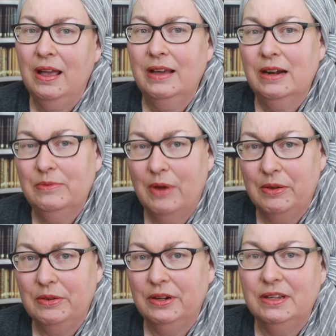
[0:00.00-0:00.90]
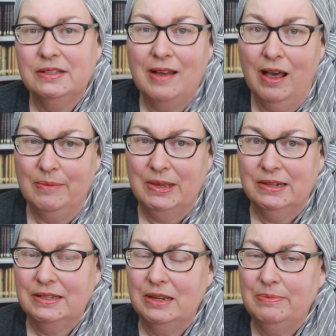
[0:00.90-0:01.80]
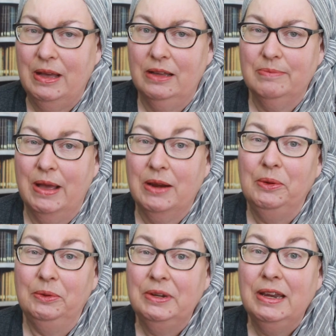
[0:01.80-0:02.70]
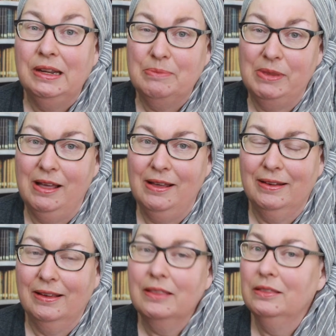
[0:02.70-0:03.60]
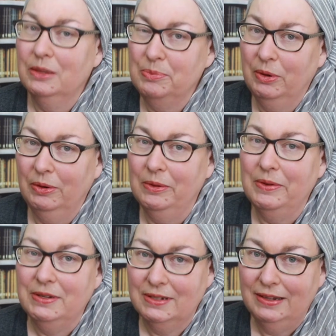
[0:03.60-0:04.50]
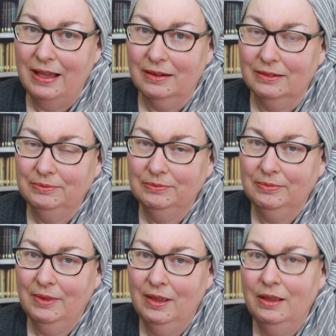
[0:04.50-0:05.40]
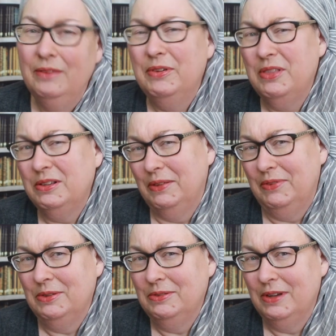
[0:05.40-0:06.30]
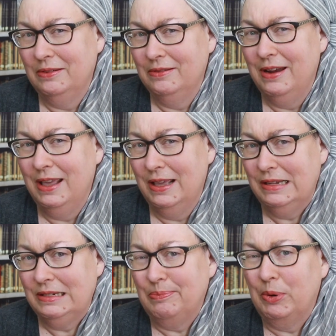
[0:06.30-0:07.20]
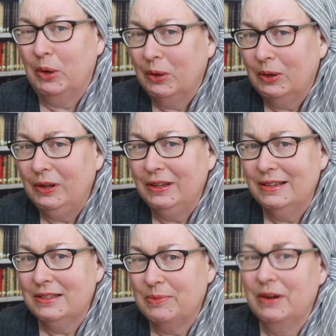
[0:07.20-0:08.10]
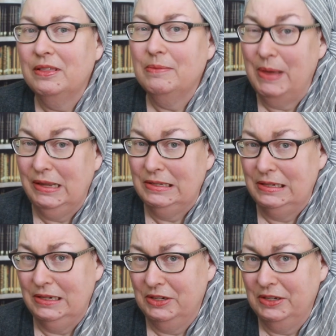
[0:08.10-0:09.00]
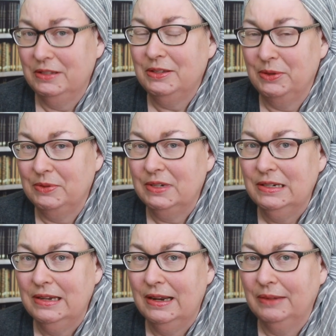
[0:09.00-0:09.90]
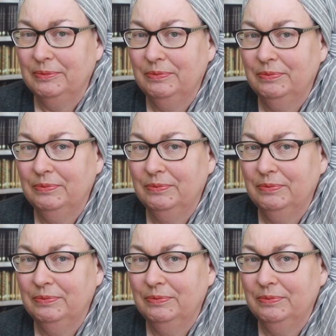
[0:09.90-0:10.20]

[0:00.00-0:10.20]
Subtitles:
And I wrote in his comments about my old knitting blog, The Purloined Letter. For those of you who don't knit, purl is one of the main stitches used in knitting.